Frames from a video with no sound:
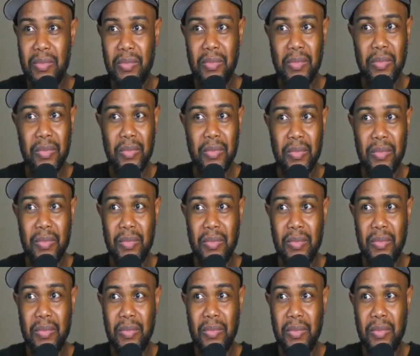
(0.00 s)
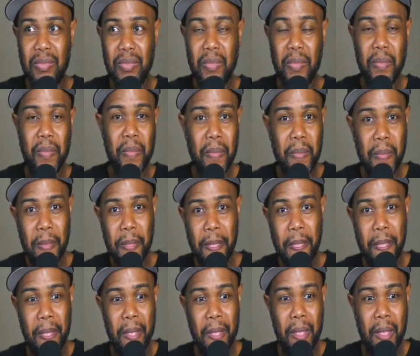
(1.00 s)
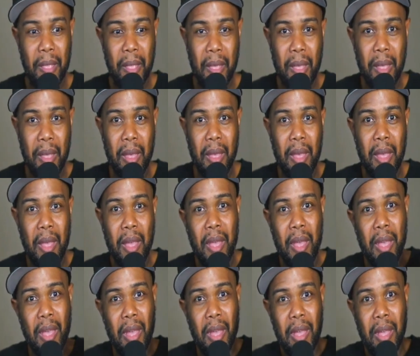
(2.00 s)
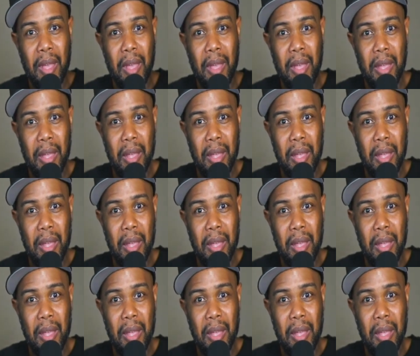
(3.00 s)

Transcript: (silence)